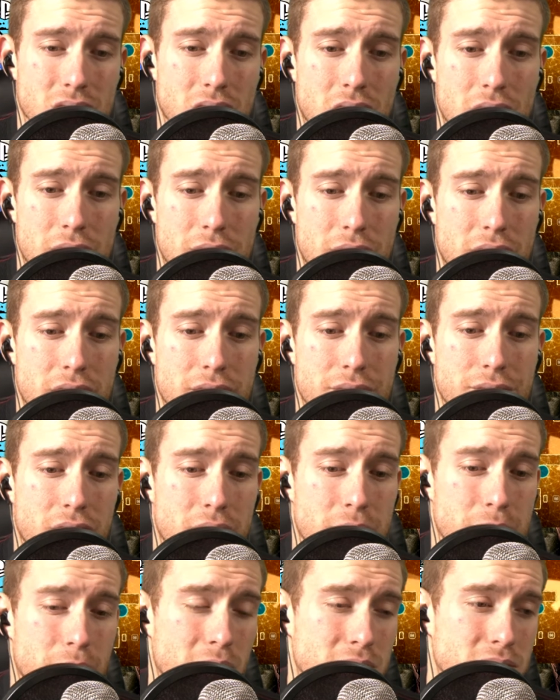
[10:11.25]
a very
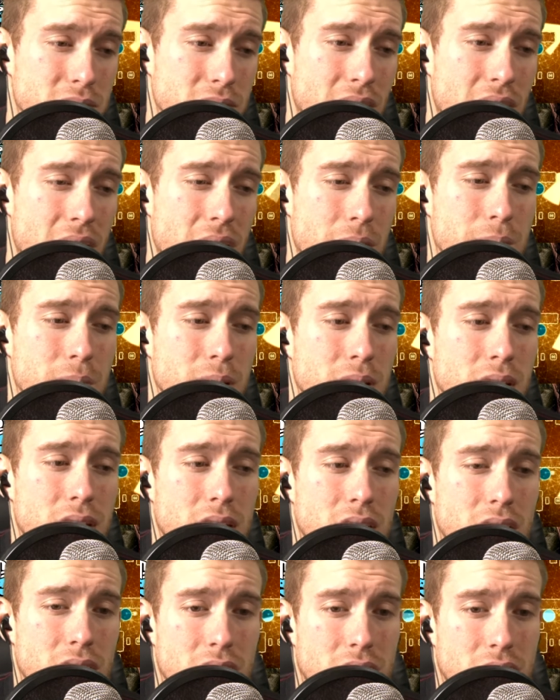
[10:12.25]
fun puzzle game,
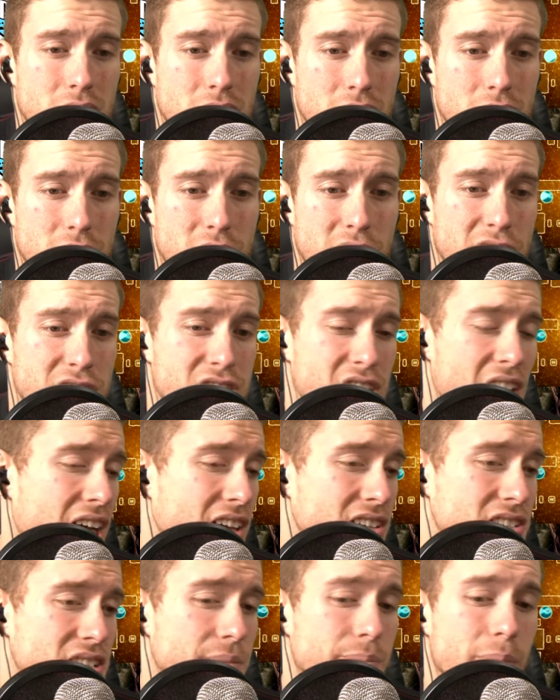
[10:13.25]
very
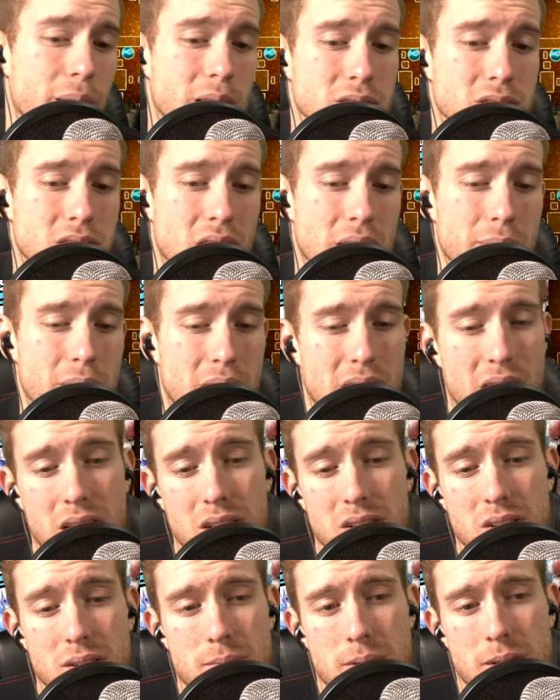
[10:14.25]
challenging puzzle game. I
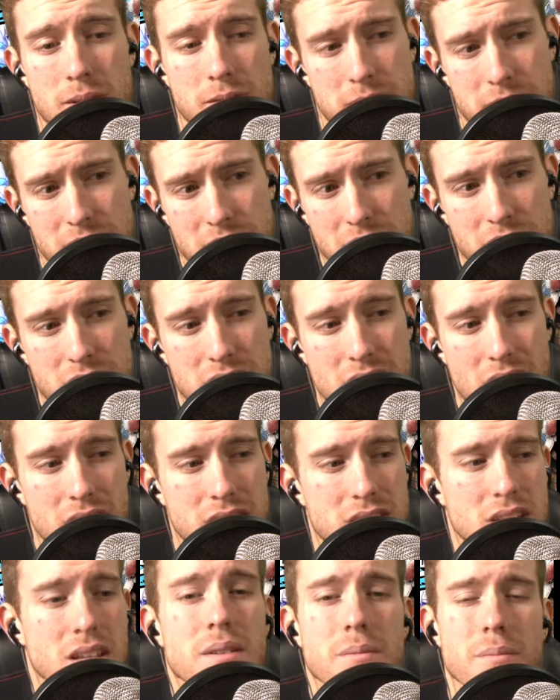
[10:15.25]
don't know about very
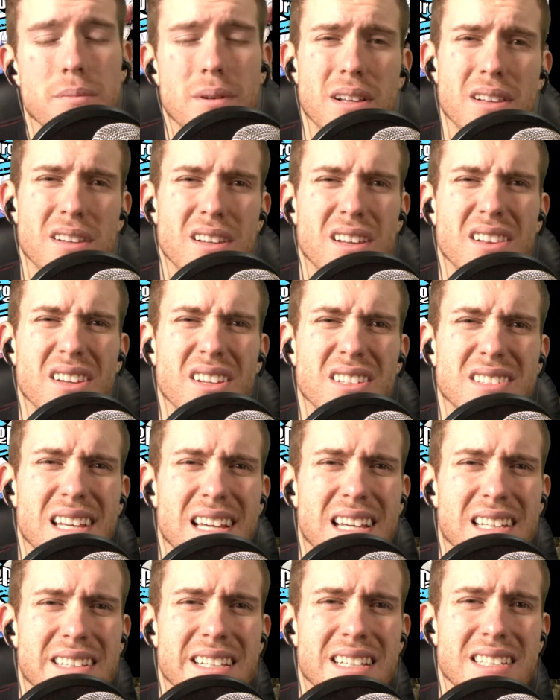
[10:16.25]
challenging, but it looks
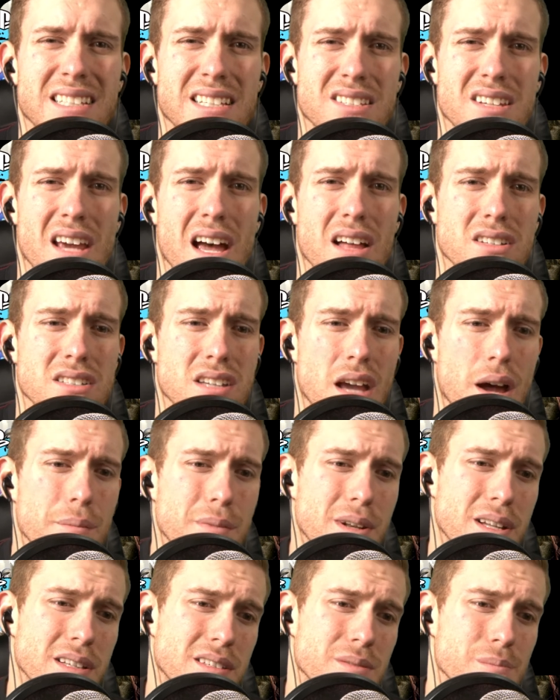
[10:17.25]
like a decent challenge. I'm
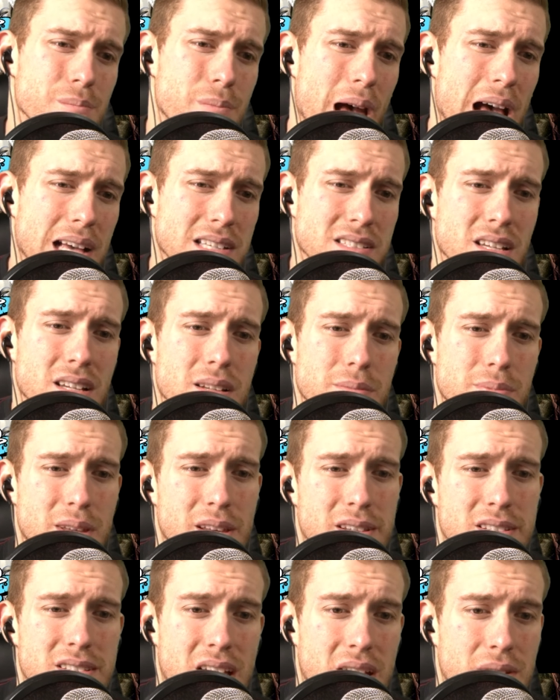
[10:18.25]
going to pass on it
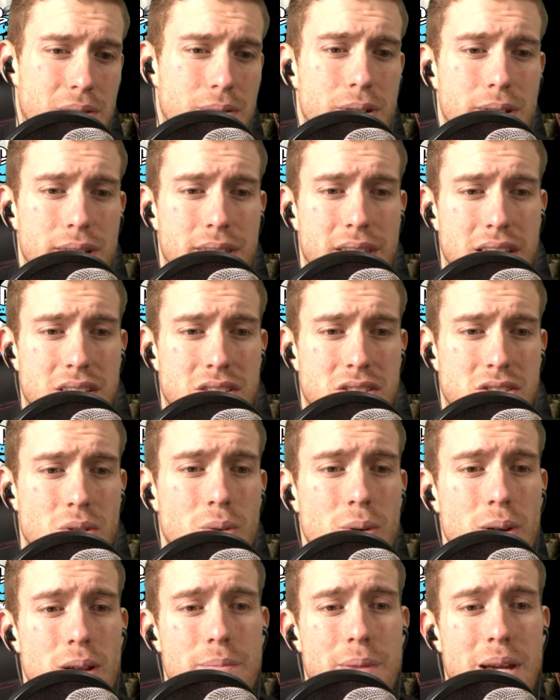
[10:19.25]
because I really like
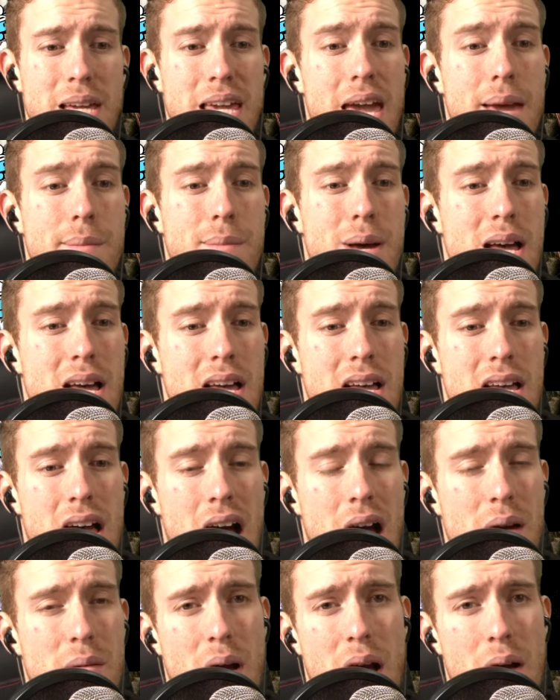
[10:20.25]
story in my game.
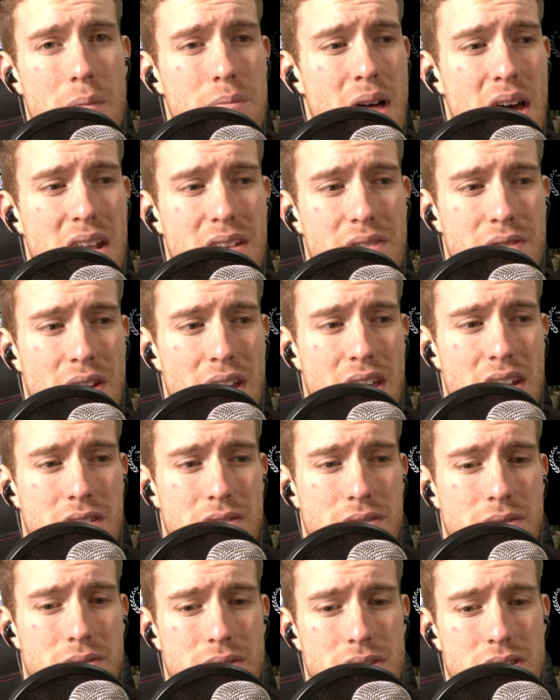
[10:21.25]
I'm not a fan
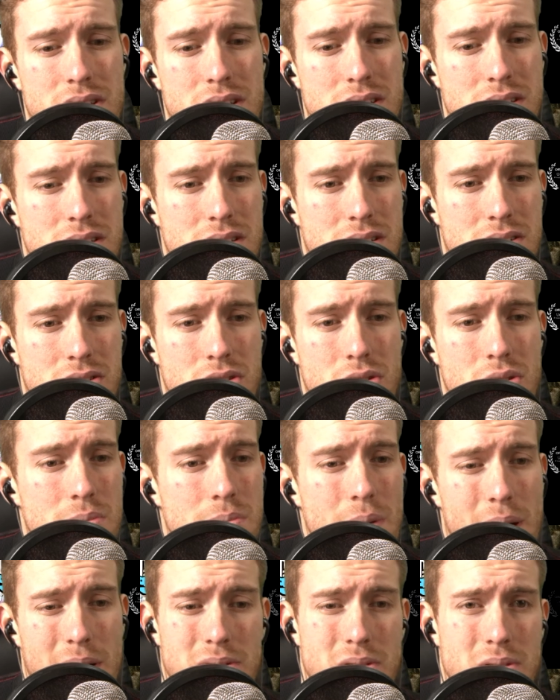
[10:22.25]
of just doing
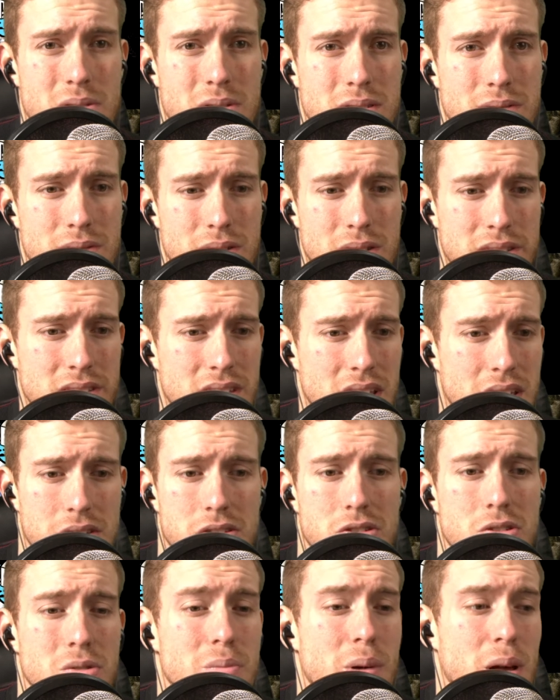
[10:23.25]
puzzles for the sake
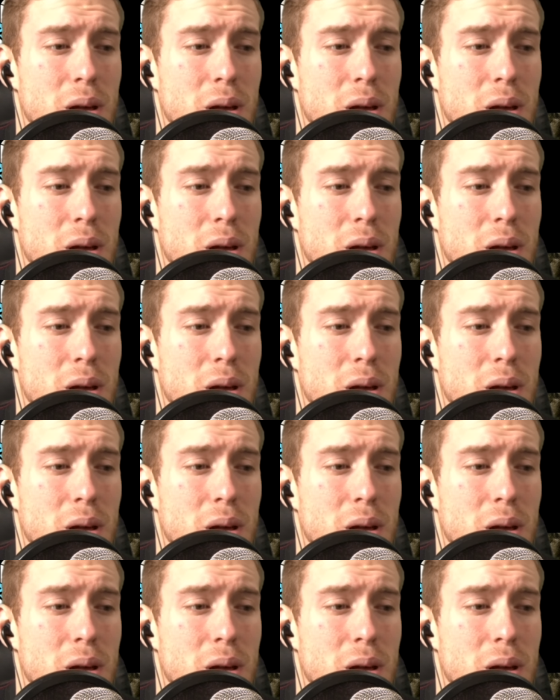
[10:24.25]
of doing